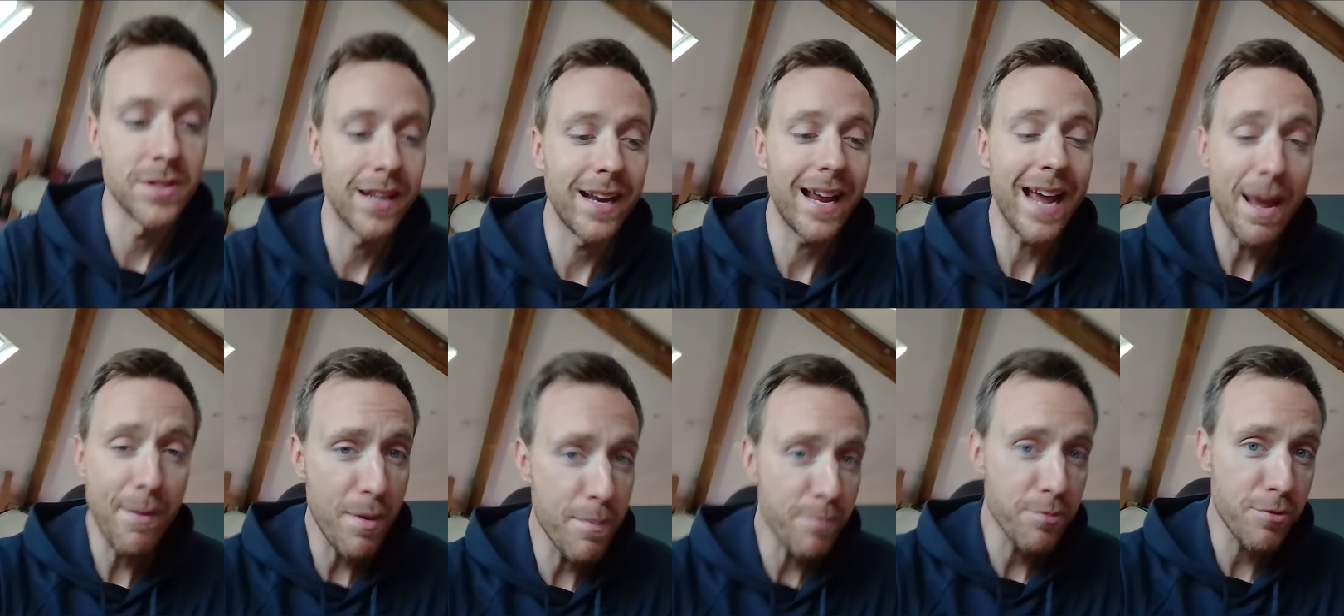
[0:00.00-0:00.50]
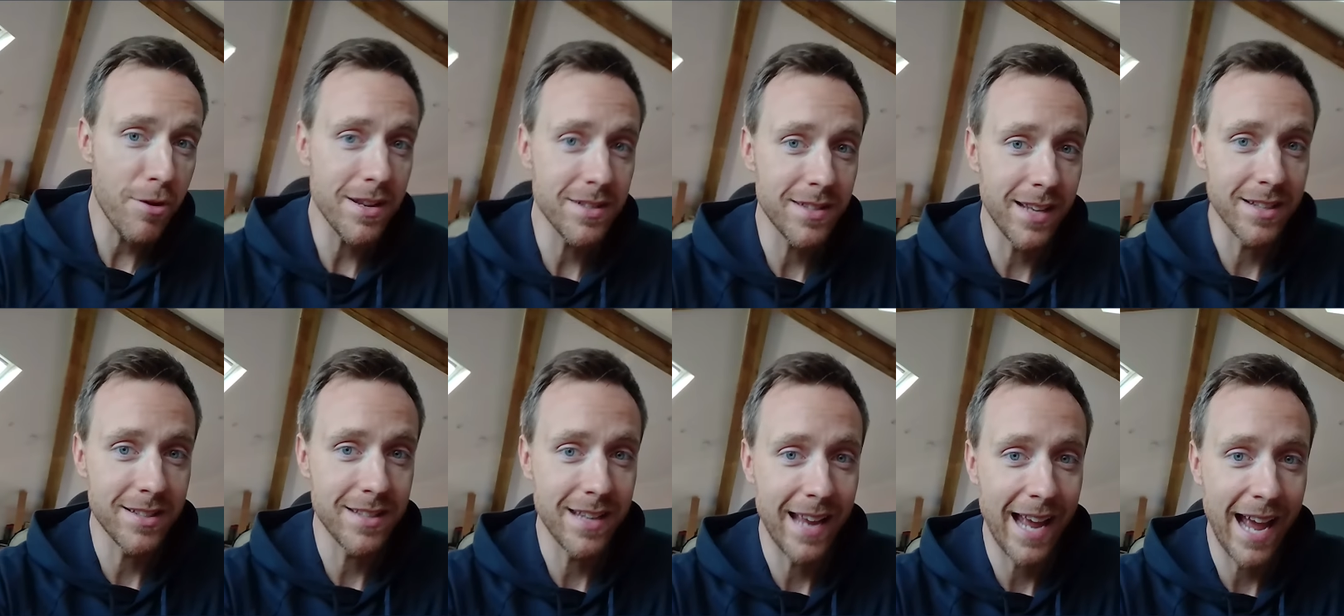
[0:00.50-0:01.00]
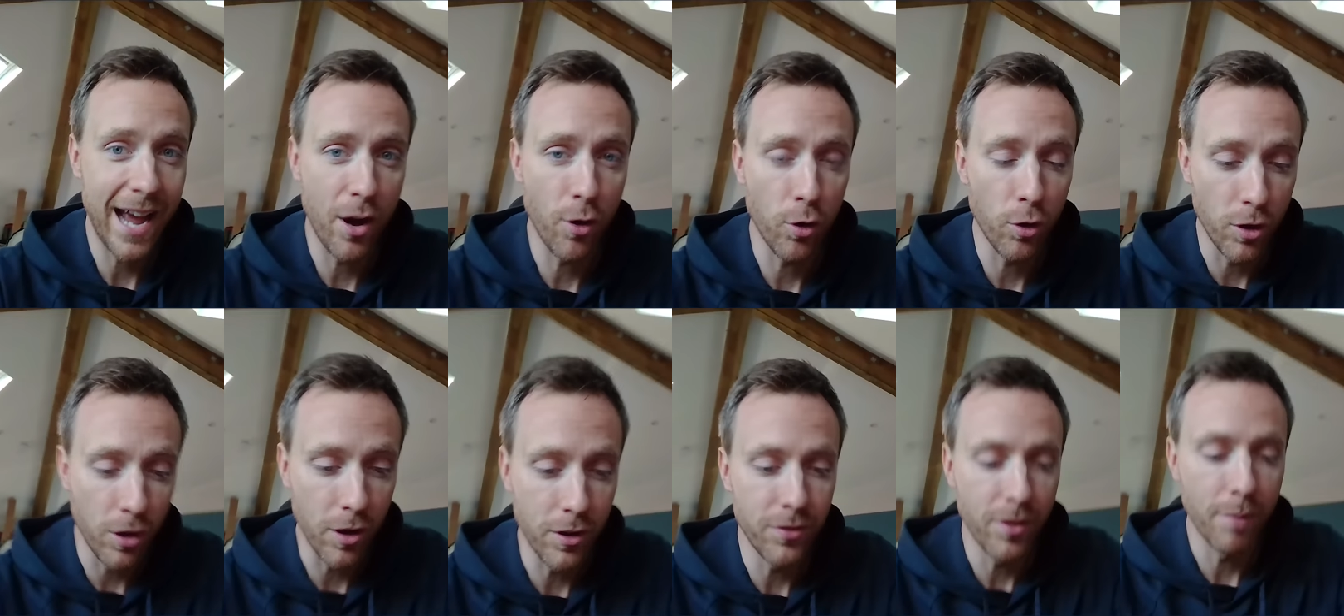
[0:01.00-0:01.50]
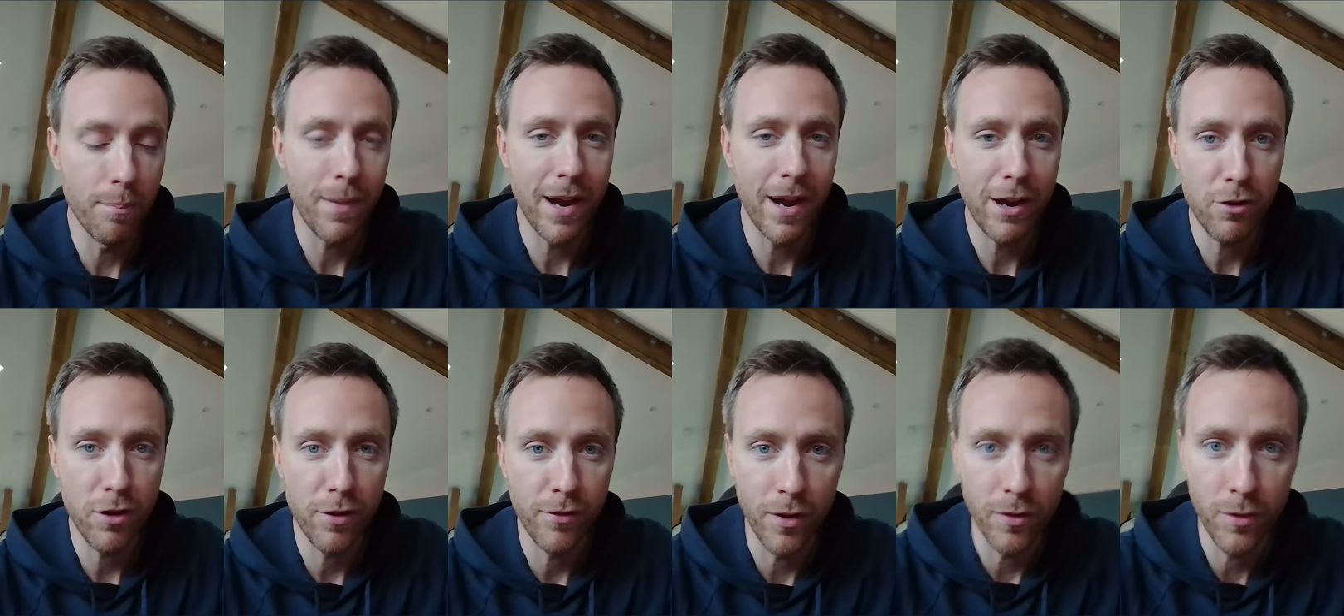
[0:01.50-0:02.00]
and I am impressed actually how good the
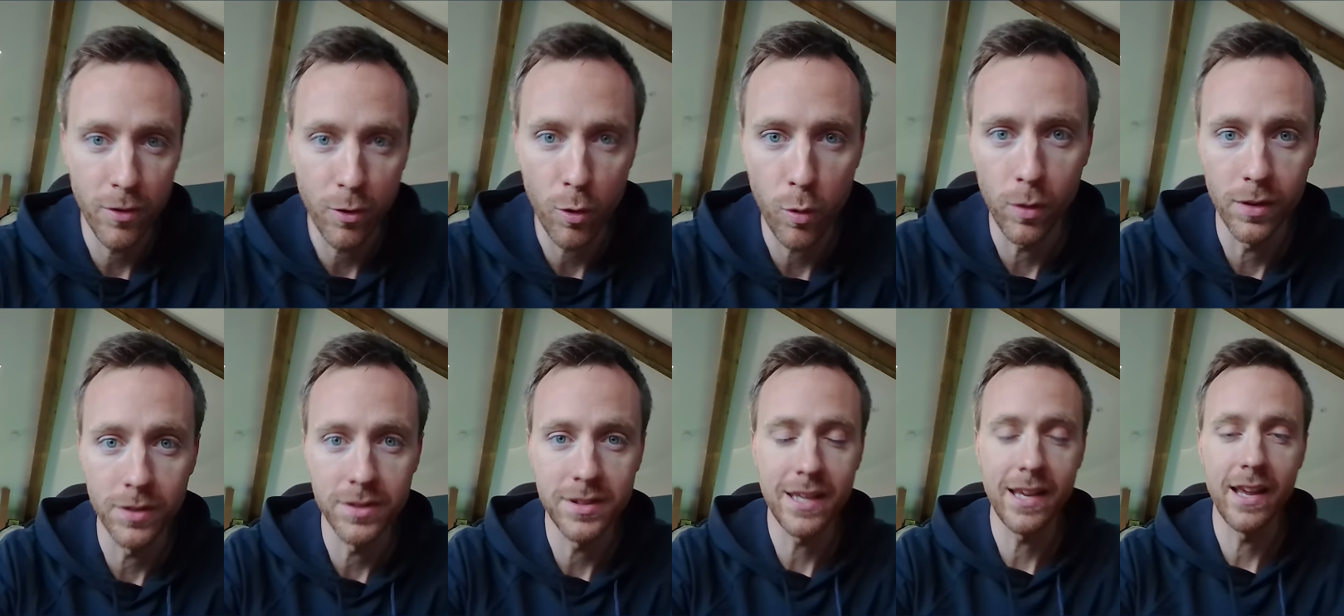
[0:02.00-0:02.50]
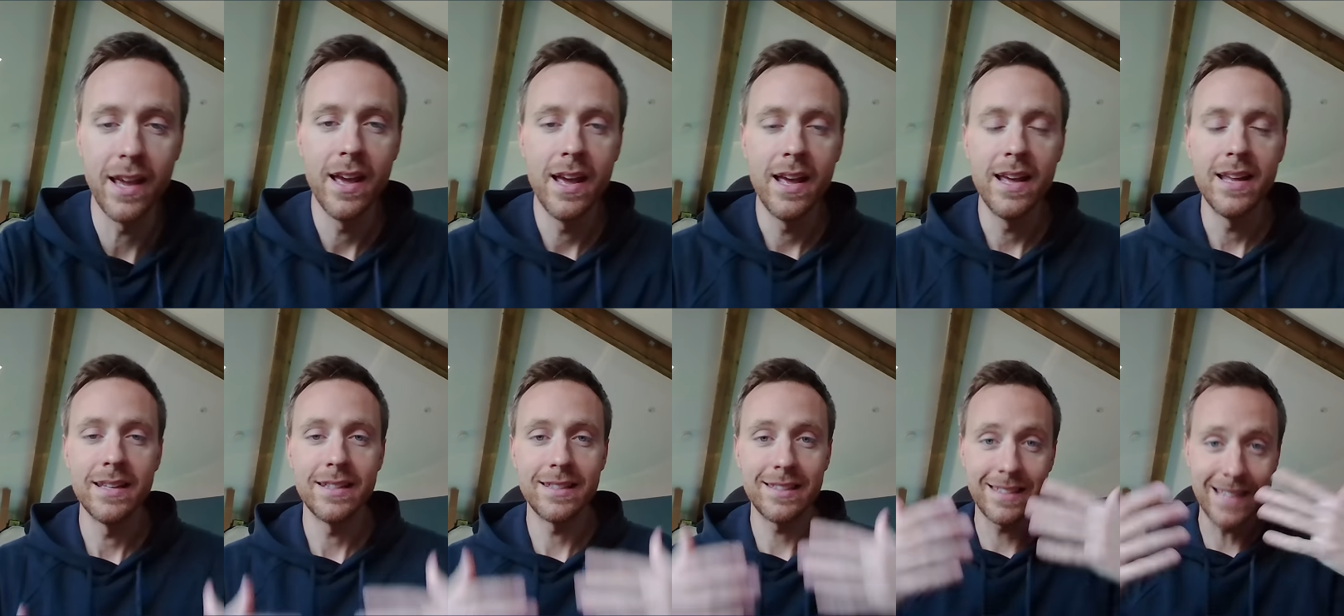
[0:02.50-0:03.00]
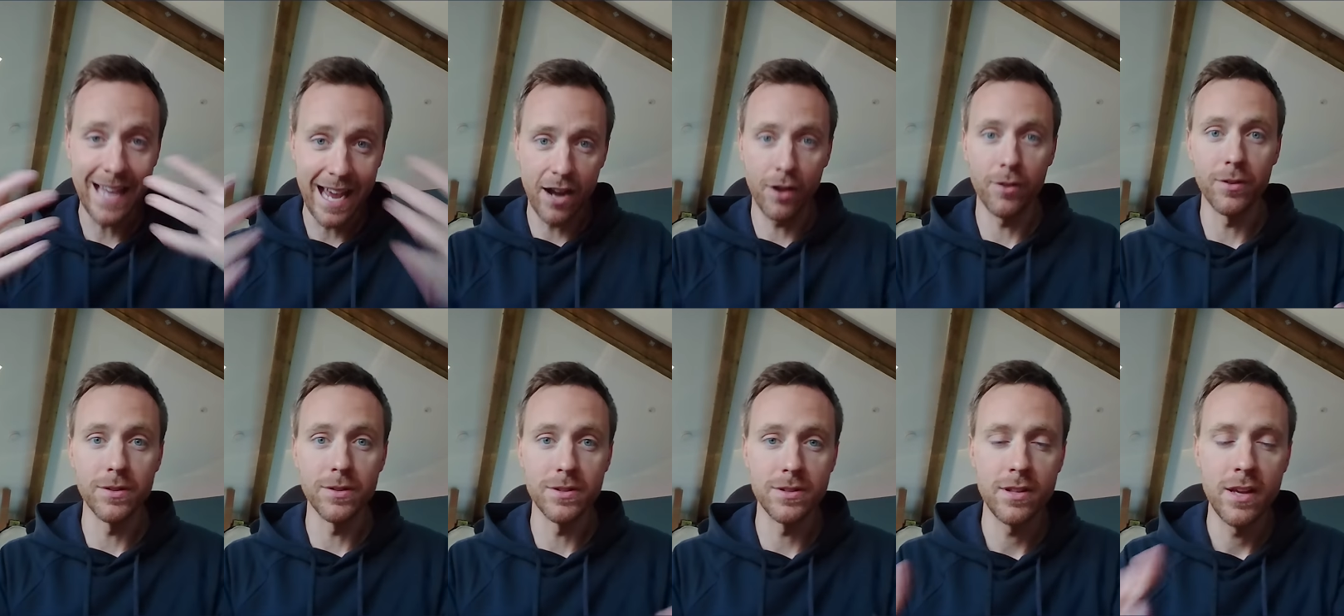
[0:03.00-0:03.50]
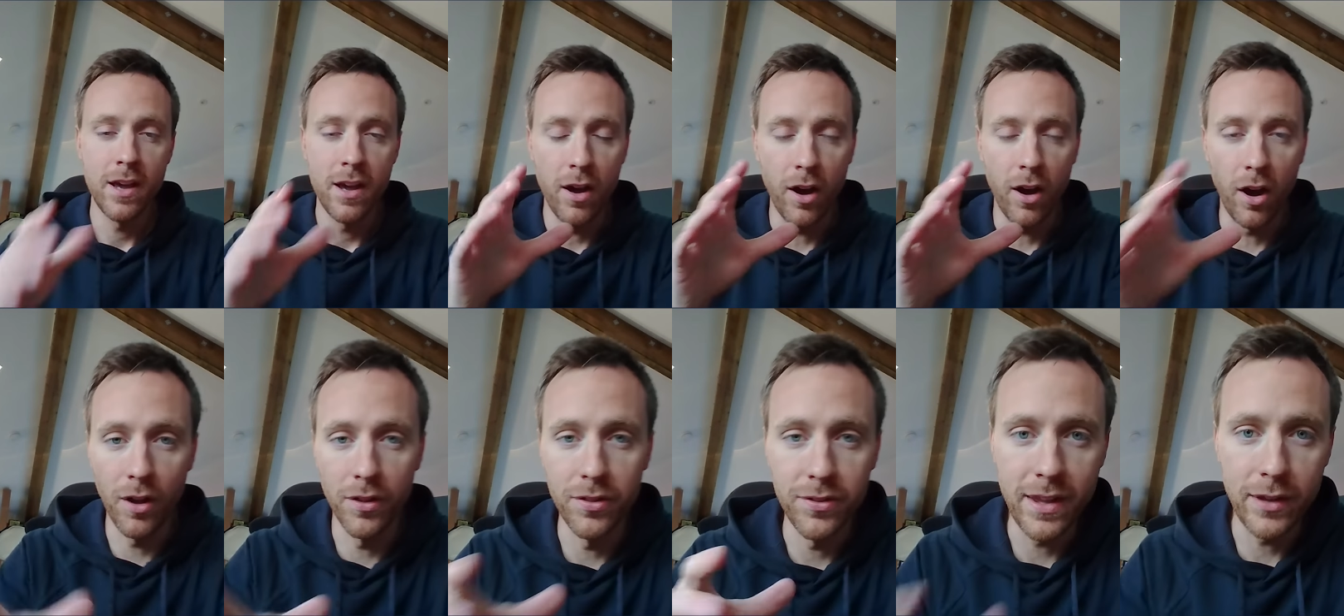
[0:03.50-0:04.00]
microphone quality sounds
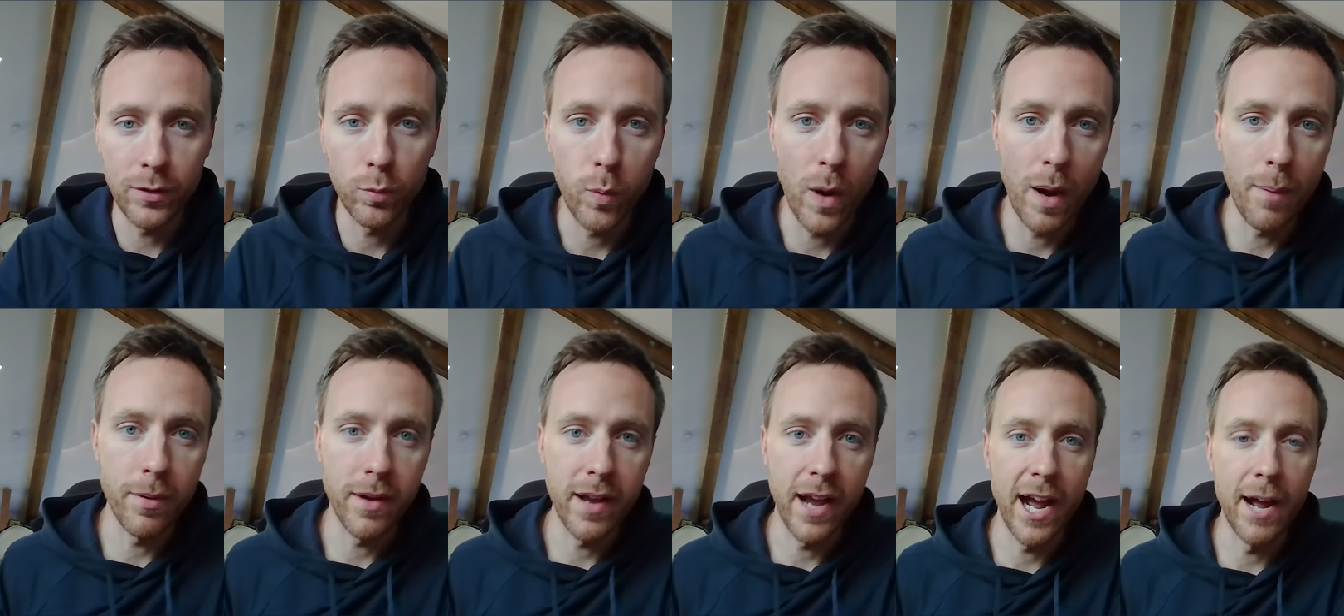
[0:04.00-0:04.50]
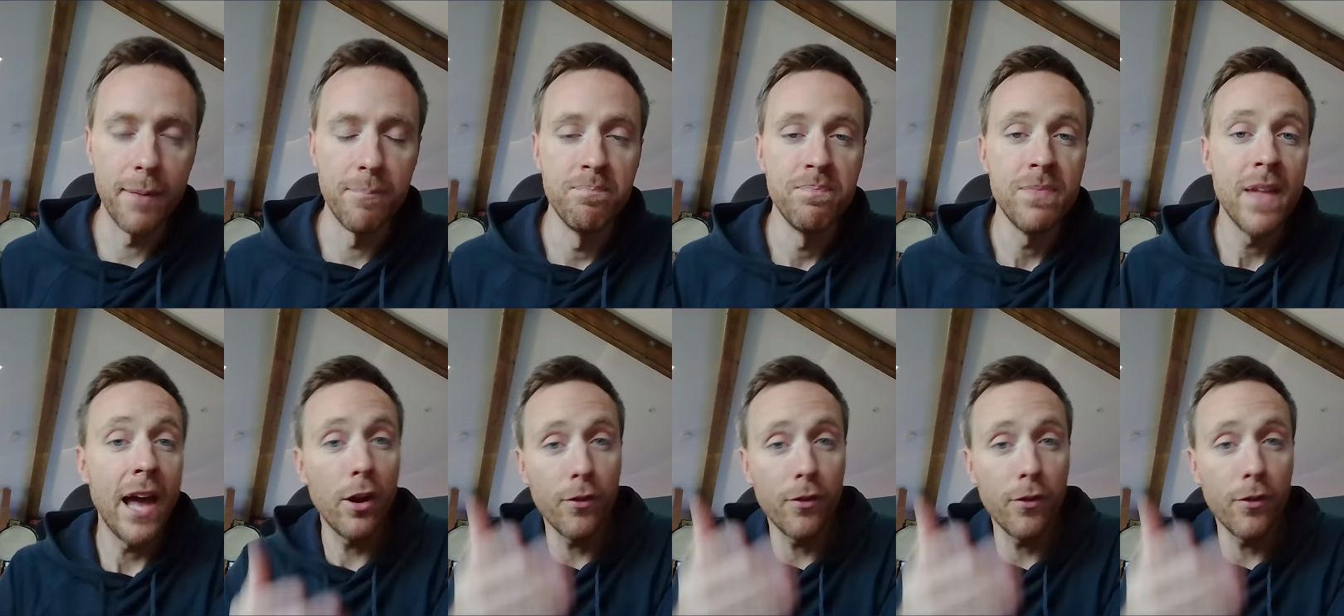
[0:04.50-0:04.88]
on this webcam.